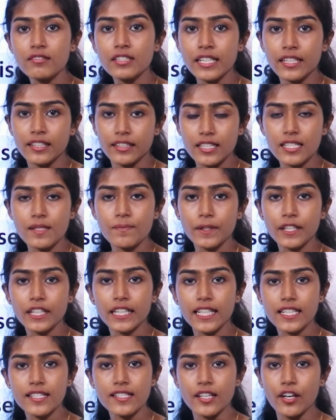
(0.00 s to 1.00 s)
this
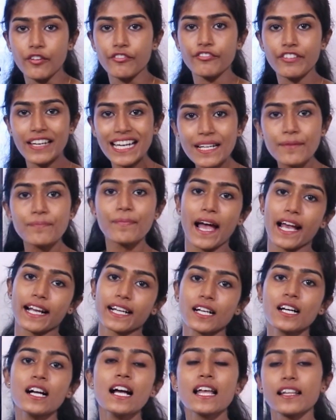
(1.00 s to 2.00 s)
particular term, feedback,
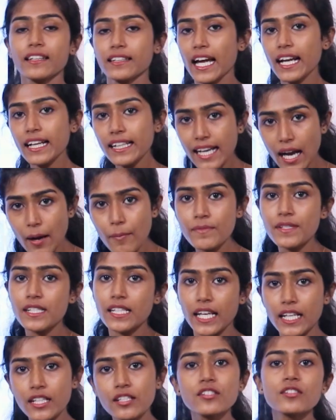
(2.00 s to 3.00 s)
that comes
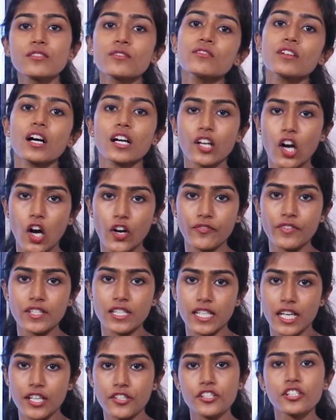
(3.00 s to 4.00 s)
into a
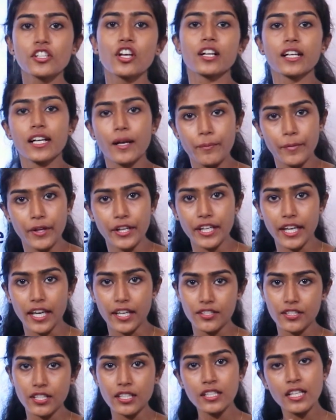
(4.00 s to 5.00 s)
conversation or a
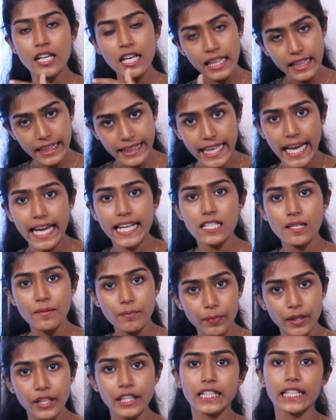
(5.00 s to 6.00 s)
communication, that
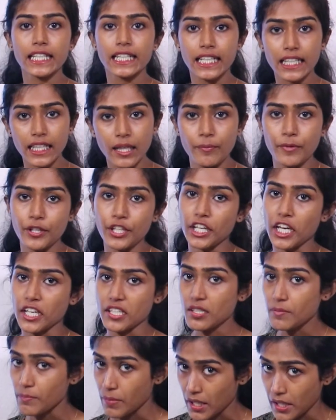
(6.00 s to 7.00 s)
particular
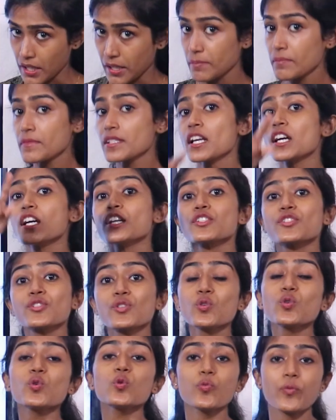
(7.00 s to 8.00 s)
communication becomes
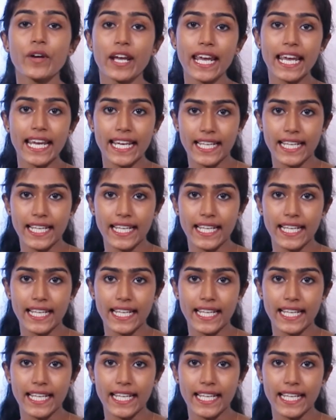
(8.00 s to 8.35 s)
two-way